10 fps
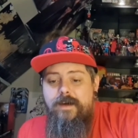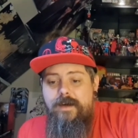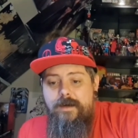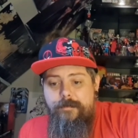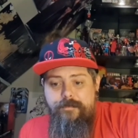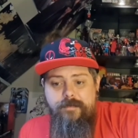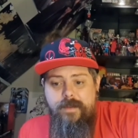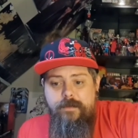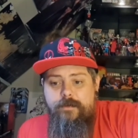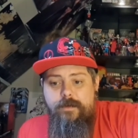
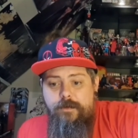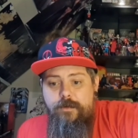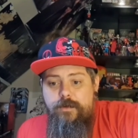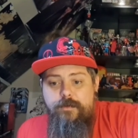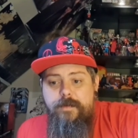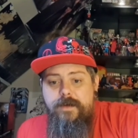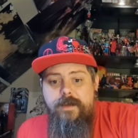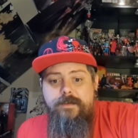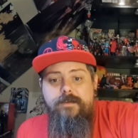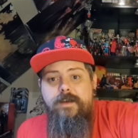This little girl is being
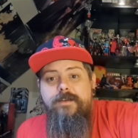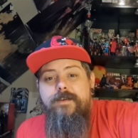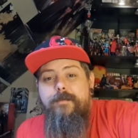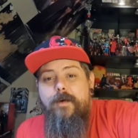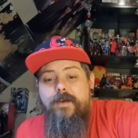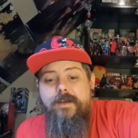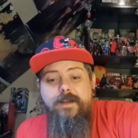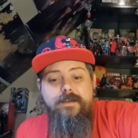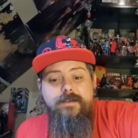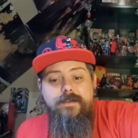hunted by a
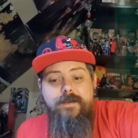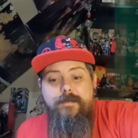cult, and